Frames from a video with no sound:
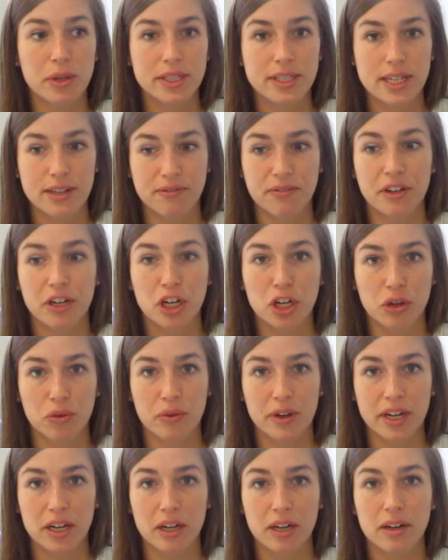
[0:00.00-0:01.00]
with different
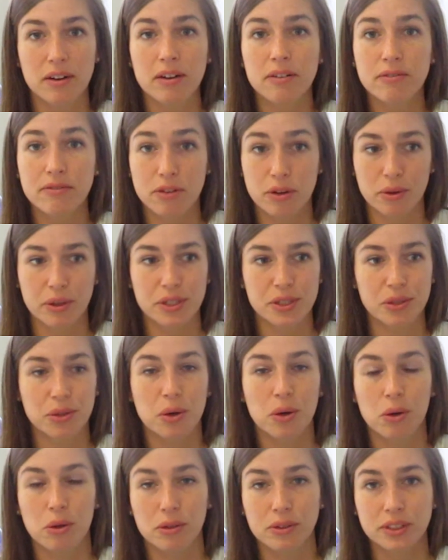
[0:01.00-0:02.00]
career focused
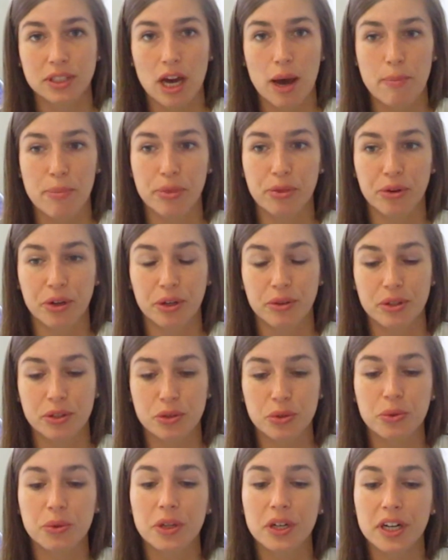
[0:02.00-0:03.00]
goals come through
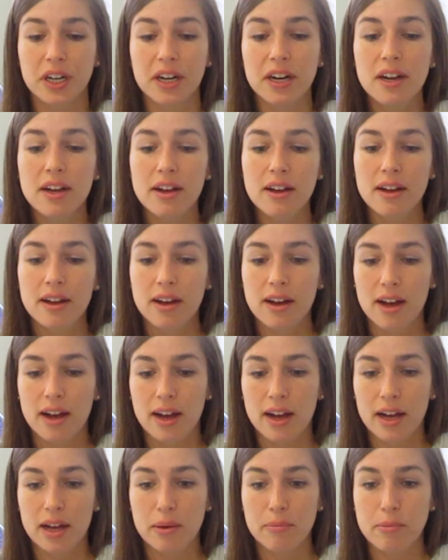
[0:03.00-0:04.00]
the door,
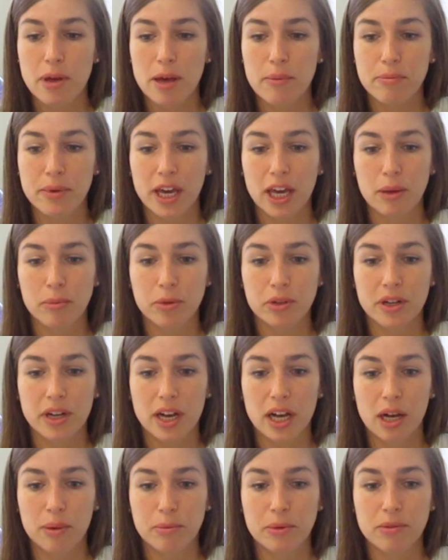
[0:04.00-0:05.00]
and be able to
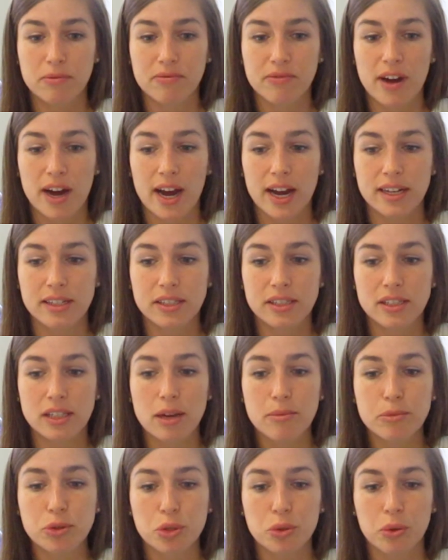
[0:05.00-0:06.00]
help them find
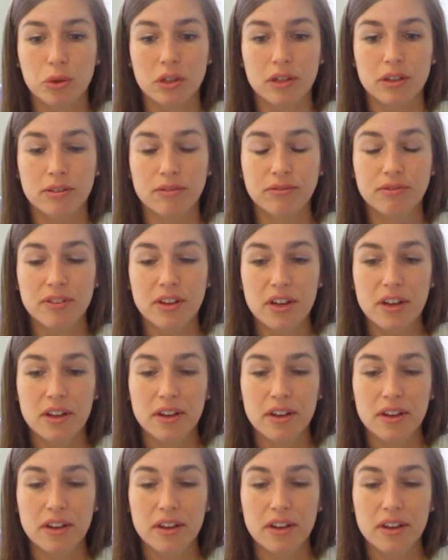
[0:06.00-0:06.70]
some sort of